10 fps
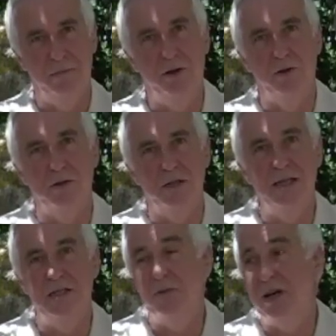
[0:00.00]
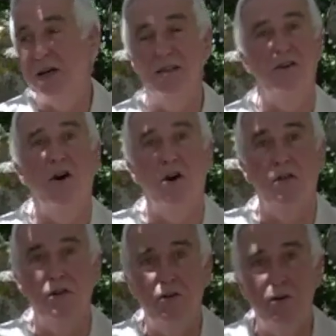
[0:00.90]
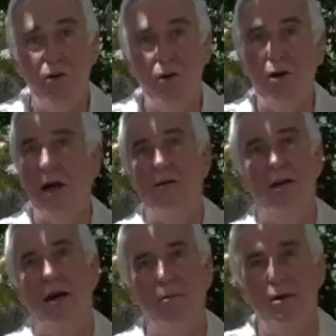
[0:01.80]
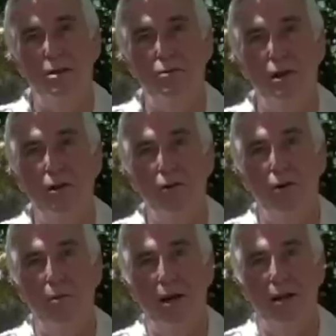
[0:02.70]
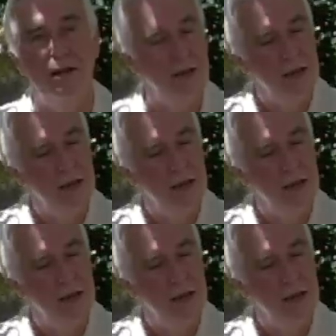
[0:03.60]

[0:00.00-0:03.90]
And of course, an easy way is knock on the door, have an accomplice, ring the doorbell.